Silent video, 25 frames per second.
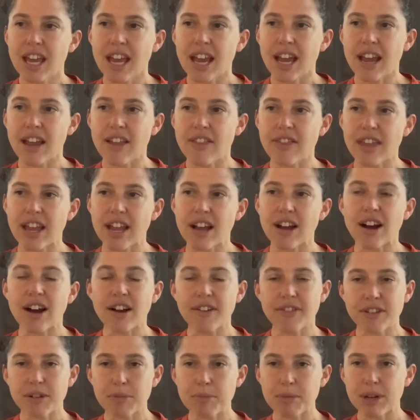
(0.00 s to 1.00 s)
and they
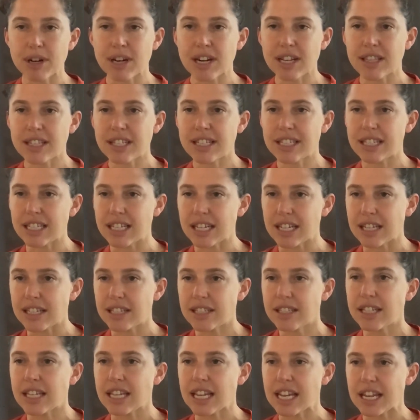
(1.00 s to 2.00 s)
often bury the seeds
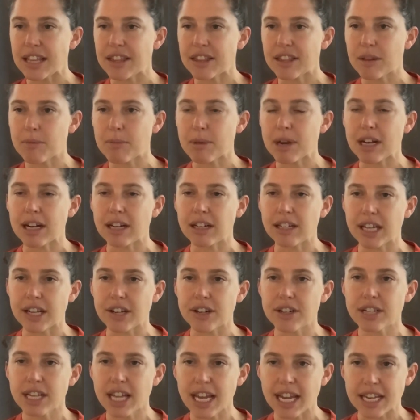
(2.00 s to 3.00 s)
to eat them at a later
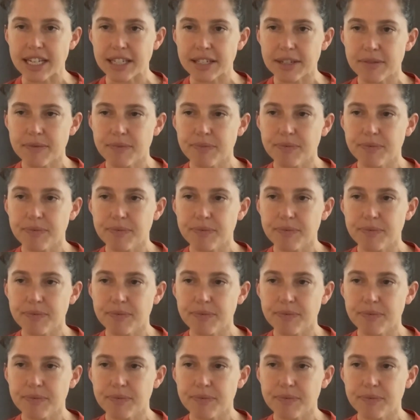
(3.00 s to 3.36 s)
date.